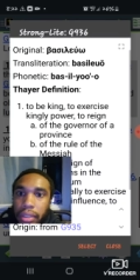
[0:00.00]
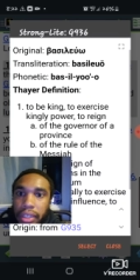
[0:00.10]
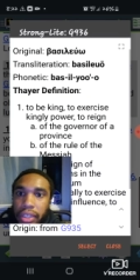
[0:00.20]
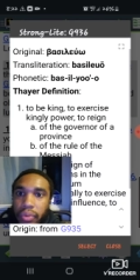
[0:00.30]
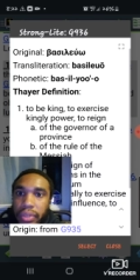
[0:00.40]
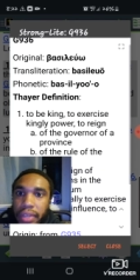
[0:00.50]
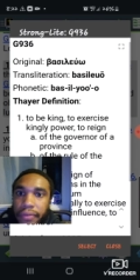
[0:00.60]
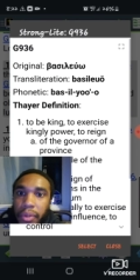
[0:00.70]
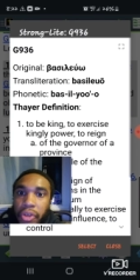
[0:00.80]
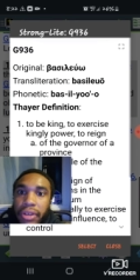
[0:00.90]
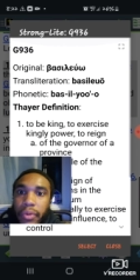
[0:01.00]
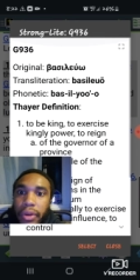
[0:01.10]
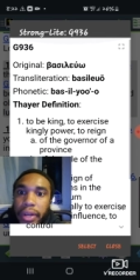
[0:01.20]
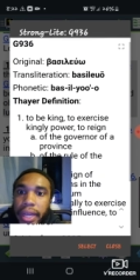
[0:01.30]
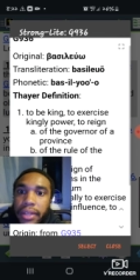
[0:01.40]
See, so it says from the Greek
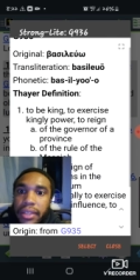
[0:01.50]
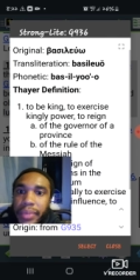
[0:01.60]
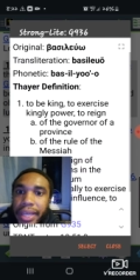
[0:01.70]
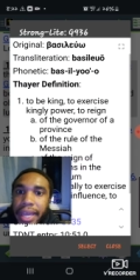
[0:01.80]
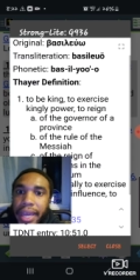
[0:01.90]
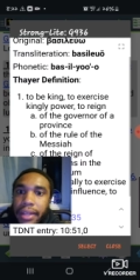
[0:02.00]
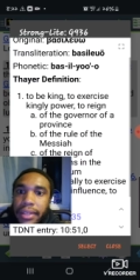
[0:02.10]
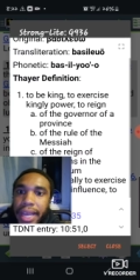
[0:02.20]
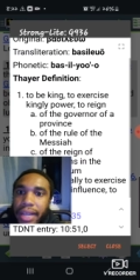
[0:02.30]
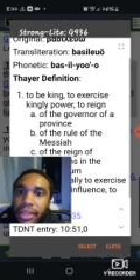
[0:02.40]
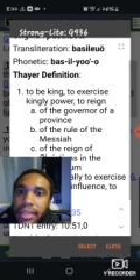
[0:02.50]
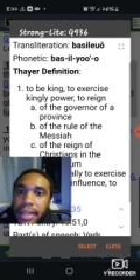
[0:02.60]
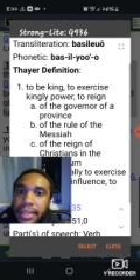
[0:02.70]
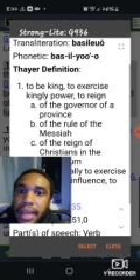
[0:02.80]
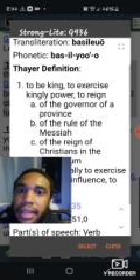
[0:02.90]
word here to be king, to
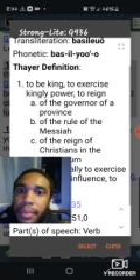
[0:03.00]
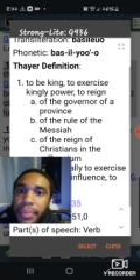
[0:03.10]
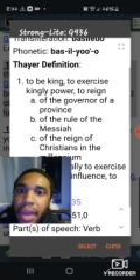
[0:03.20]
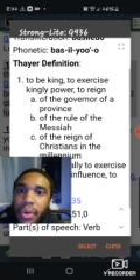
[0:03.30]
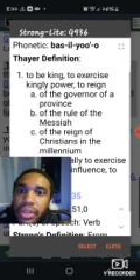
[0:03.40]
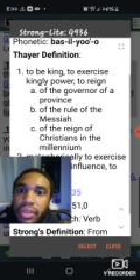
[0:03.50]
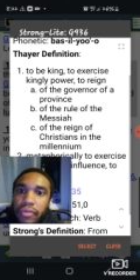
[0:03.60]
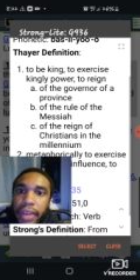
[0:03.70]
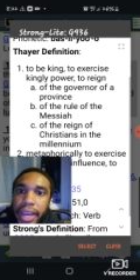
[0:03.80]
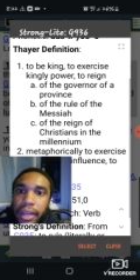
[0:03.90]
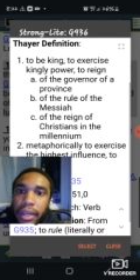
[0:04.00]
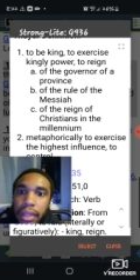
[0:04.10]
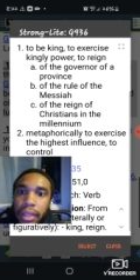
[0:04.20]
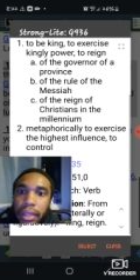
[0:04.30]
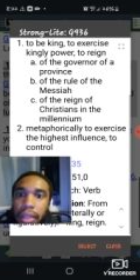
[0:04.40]
exercise kingly power, to reign.
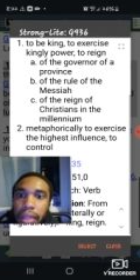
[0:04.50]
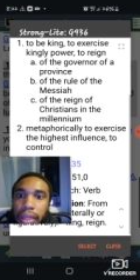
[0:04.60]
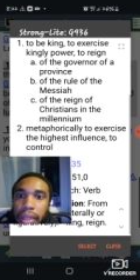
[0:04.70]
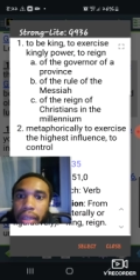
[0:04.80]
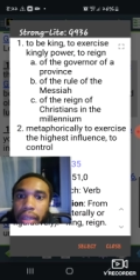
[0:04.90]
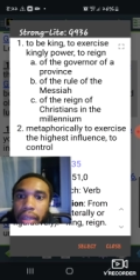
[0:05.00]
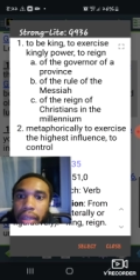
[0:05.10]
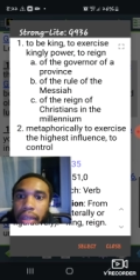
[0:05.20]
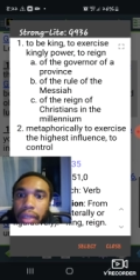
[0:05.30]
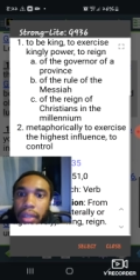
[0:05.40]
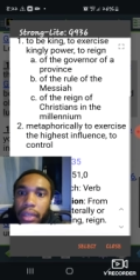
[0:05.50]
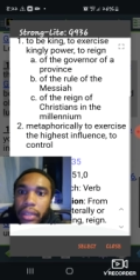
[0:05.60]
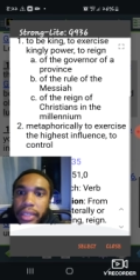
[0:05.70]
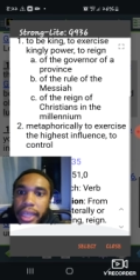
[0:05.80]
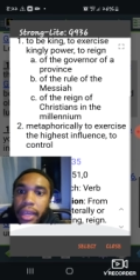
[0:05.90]

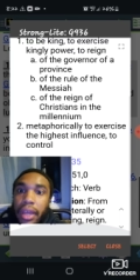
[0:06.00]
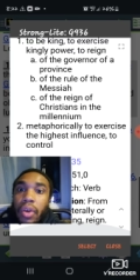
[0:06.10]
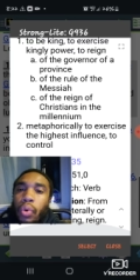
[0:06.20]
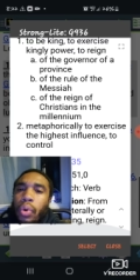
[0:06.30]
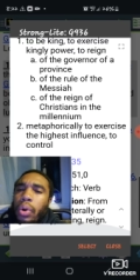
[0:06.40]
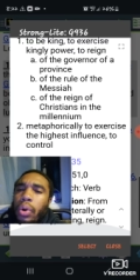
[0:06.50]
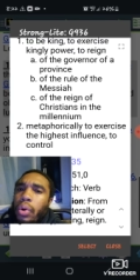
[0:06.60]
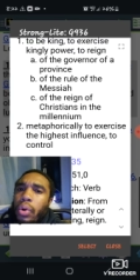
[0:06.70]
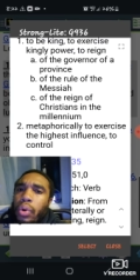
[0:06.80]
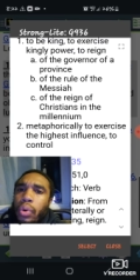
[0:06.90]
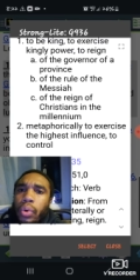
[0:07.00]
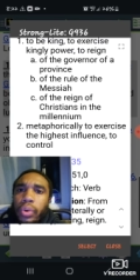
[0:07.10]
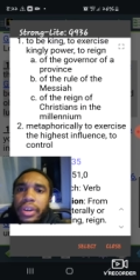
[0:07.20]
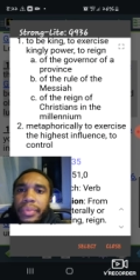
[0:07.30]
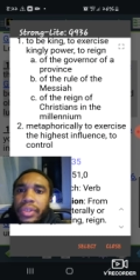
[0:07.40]
See,
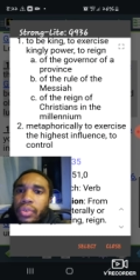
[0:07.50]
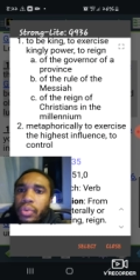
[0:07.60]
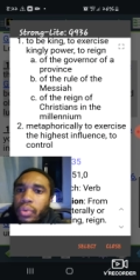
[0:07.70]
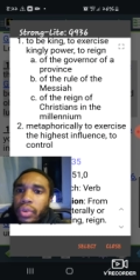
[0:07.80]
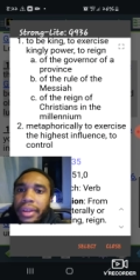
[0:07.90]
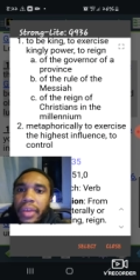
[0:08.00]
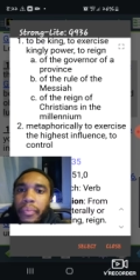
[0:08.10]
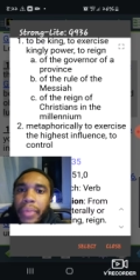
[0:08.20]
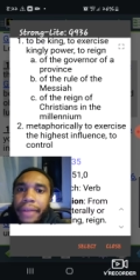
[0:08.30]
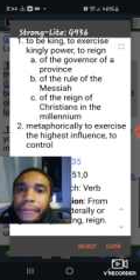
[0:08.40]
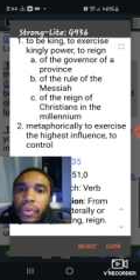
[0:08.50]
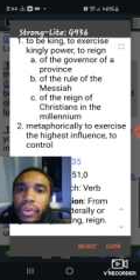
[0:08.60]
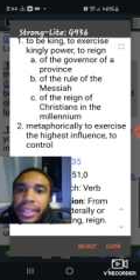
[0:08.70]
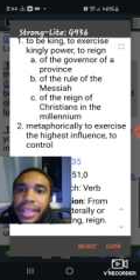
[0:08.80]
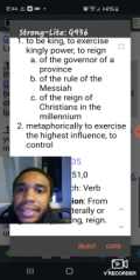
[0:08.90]
number two,
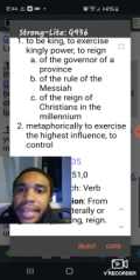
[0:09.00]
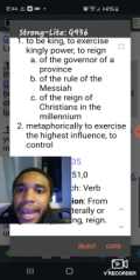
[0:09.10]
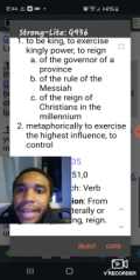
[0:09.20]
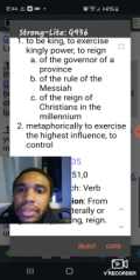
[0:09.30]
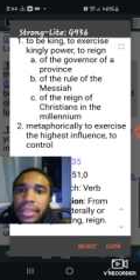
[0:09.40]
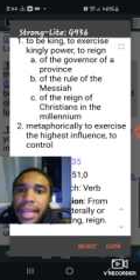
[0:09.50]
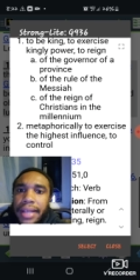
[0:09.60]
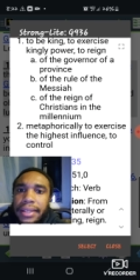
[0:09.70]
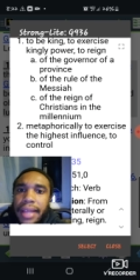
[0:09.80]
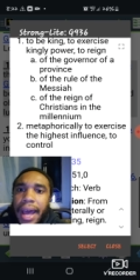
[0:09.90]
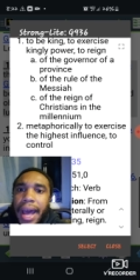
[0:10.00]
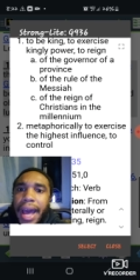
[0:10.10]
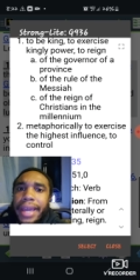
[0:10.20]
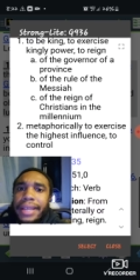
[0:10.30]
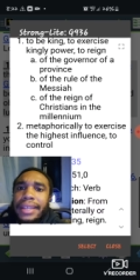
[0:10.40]
metaphorically to exercise the
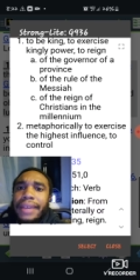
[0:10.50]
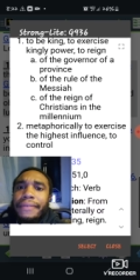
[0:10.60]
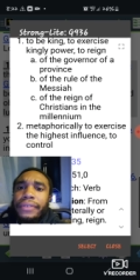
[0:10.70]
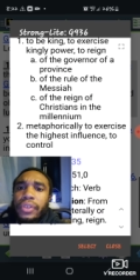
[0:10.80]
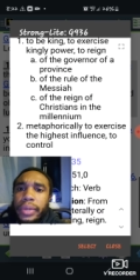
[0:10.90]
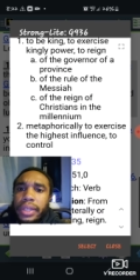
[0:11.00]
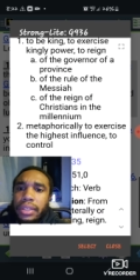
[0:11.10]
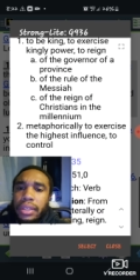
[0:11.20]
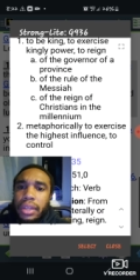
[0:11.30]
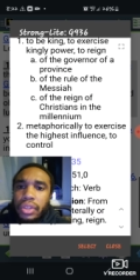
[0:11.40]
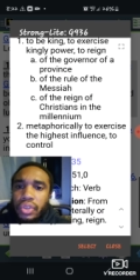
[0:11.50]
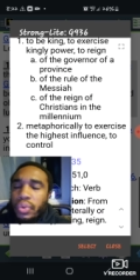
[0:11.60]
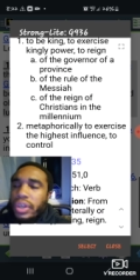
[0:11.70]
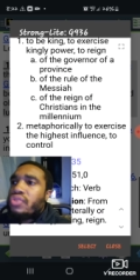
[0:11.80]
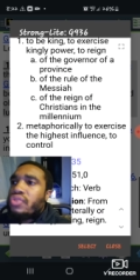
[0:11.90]
highest influence to
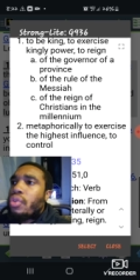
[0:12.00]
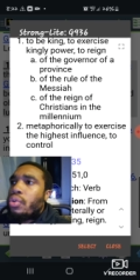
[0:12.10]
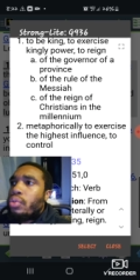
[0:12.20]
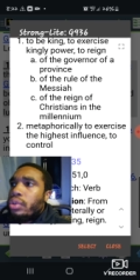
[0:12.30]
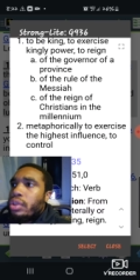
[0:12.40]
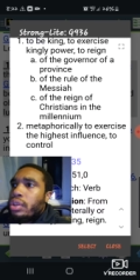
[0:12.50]
control.